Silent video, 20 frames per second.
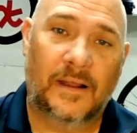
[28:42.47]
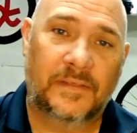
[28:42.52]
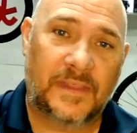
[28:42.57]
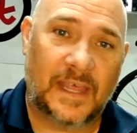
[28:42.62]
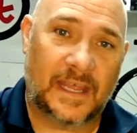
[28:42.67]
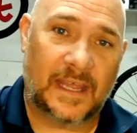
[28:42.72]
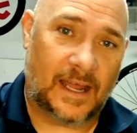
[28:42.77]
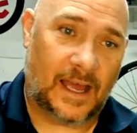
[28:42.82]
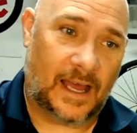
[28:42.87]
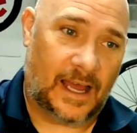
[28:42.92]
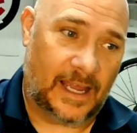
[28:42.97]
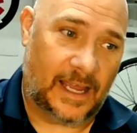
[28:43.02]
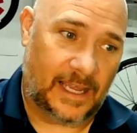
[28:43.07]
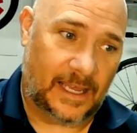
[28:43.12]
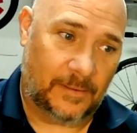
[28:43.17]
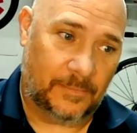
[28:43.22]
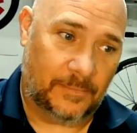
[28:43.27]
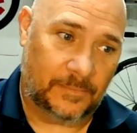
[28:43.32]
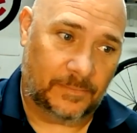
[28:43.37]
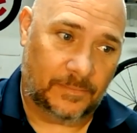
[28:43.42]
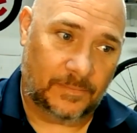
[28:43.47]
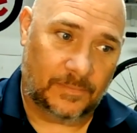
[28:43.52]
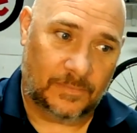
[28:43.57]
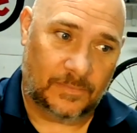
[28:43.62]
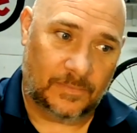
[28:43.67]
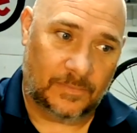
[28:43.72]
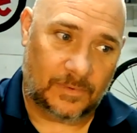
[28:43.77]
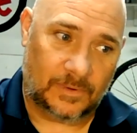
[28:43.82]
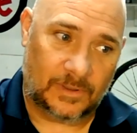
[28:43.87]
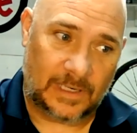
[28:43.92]
then I am
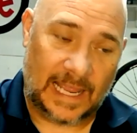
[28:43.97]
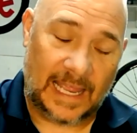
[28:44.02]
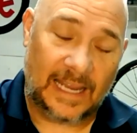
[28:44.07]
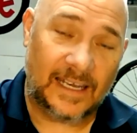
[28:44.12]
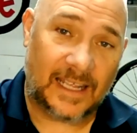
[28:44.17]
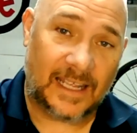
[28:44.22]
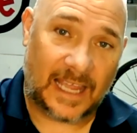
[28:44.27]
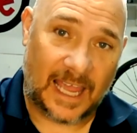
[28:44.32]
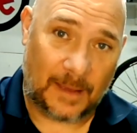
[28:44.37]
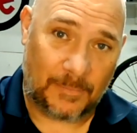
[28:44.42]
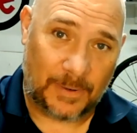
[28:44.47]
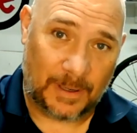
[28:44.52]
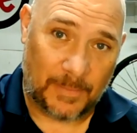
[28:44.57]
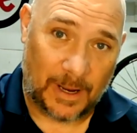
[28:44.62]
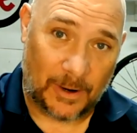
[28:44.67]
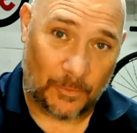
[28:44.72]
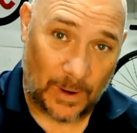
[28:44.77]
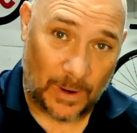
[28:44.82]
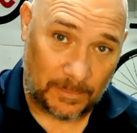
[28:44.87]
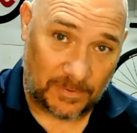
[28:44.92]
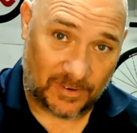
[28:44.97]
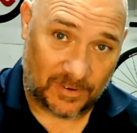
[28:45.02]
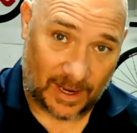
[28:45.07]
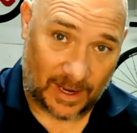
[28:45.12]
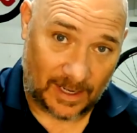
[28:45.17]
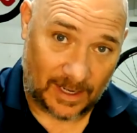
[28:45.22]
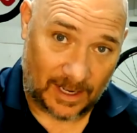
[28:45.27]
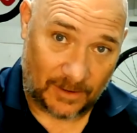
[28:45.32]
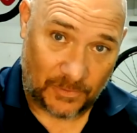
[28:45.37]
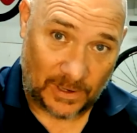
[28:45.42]
handicapping my
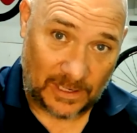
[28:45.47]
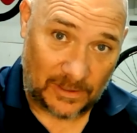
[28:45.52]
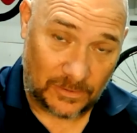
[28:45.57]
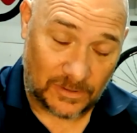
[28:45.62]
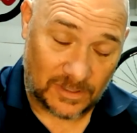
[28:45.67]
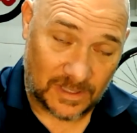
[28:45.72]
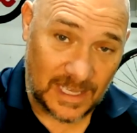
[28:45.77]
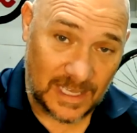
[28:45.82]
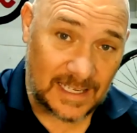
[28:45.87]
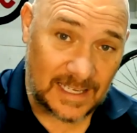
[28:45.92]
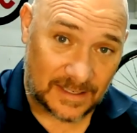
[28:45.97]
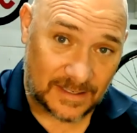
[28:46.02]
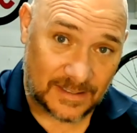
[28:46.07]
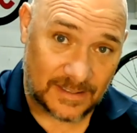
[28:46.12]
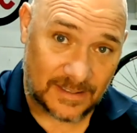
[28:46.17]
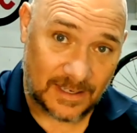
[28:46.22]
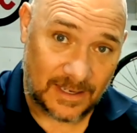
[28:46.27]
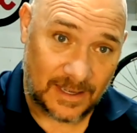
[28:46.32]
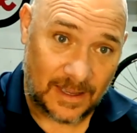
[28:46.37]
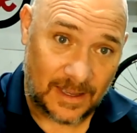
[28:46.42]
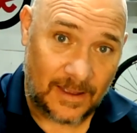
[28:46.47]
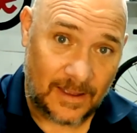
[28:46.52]
website. If I use this,